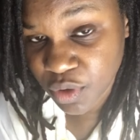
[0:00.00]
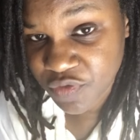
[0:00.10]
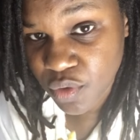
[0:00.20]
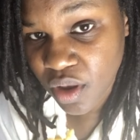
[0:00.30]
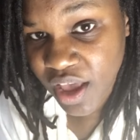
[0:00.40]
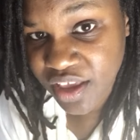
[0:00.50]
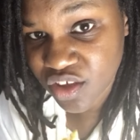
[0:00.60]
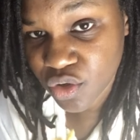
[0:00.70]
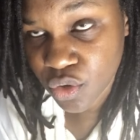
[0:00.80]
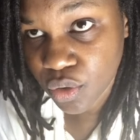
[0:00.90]
So if you
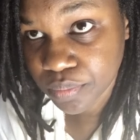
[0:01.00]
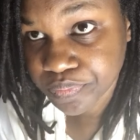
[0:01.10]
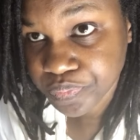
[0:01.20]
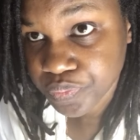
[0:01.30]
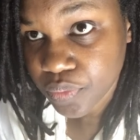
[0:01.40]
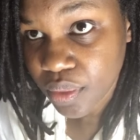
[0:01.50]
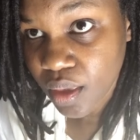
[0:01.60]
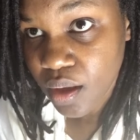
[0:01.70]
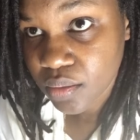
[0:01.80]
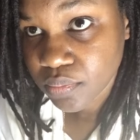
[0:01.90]
like your
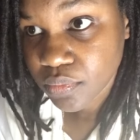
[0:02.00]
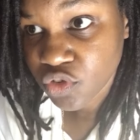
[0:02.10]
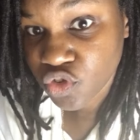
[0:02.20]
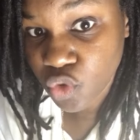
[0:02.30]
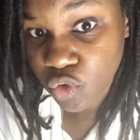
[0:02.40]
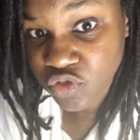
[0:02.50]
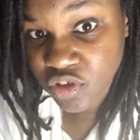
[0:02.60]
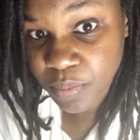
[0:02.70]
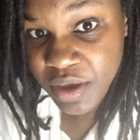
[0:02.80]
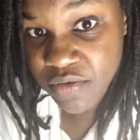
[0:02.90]
sauce
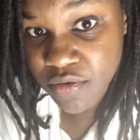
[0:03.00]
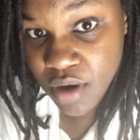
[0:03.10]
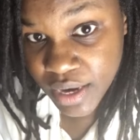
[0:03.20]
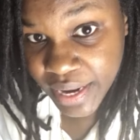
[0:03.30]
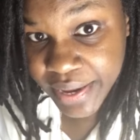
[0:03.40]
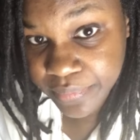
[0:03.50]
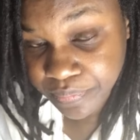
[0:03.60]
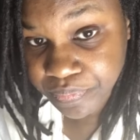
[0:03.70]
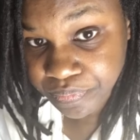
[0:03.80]
to be runny,